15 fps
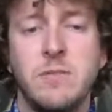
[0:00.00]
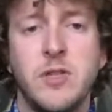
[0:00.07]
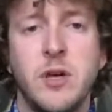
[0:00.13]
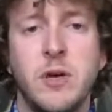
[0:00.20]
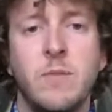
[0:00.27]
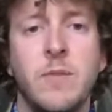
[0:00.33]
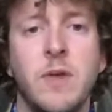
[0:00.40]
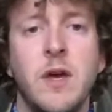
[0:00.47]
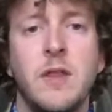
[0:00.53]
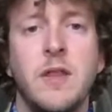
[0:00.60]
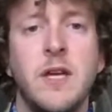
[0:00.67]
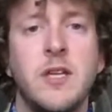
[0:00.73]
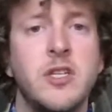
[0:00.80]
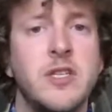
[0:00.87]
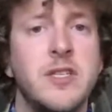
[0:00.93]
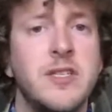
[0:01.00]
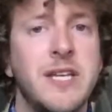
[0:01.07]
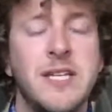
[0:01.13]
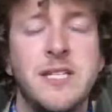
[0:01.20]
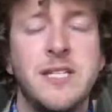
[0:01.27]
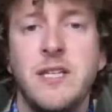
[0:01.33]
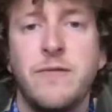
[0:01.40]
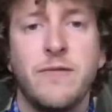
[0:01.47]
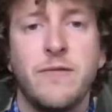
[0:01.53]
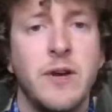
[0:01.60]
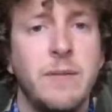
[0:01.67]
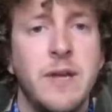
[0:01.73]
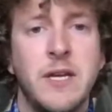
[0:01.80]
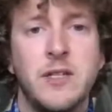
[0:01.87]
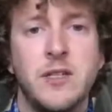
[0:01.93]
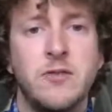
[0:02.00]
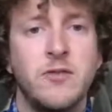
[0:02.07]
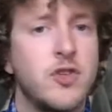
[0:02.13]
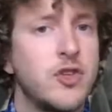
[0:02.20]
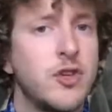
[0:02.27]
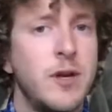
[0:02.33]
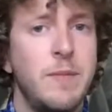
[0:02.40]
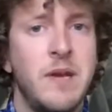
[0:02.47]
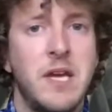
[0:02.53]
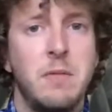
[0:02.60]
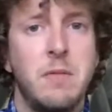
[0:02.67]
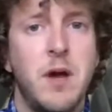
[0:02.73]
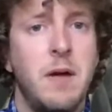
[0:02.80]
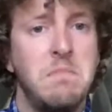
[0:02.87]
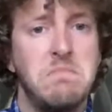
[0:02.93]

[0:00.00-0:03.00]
So that's just 60 free minutes of streaming.